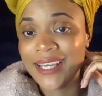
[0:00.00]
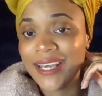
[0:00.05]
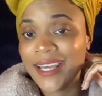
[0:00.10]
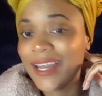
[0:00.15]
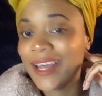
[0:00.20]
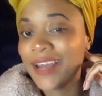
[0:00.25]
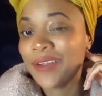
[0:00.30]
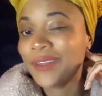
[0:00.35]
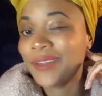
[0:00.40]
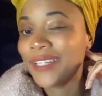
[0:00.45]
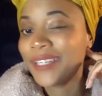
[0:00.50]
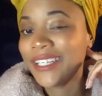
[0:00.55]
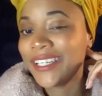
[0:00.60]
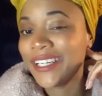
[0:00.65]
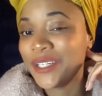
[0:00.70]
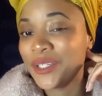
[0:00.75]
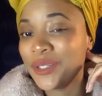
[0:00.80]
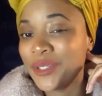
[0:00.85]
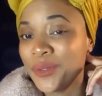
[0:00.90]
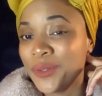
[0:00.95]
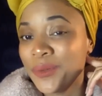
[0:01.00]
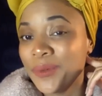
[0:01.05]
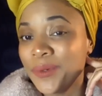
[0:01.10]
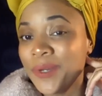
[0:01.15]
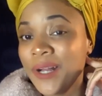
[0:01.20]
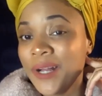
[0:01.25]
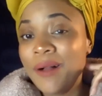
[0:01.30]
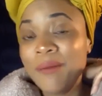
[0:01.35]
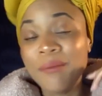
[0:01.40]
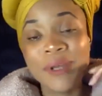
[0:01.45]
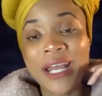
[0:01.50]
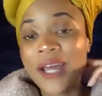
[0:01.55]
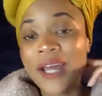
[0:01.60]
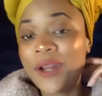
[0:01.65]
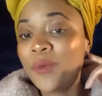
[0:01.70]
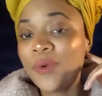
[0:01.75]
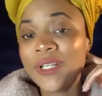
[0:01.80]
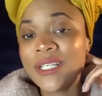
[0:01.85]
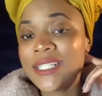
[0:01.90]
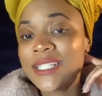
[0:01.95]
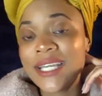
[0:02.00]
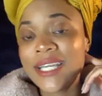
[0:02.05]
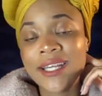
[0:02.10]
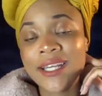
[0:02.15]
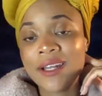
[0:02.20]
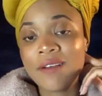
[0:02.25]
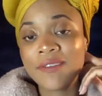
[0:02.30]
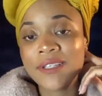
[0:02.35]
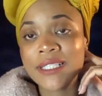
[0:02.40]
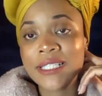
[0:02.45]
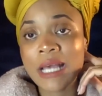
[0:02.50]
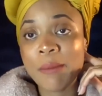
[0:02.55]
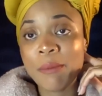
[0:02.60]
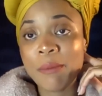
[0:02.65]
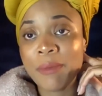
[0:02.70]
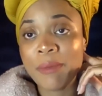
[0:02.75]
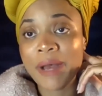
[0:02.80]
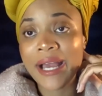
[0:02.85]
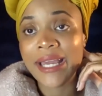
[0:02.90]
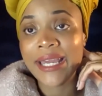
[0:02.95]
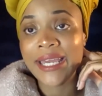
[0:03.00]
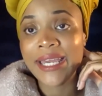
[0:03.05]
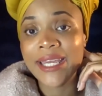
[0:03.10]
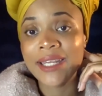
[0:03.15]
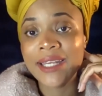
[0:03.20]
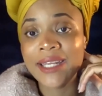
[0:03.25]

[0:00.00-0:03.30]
And I don't think they do, but I don't want to say that off the top of my head.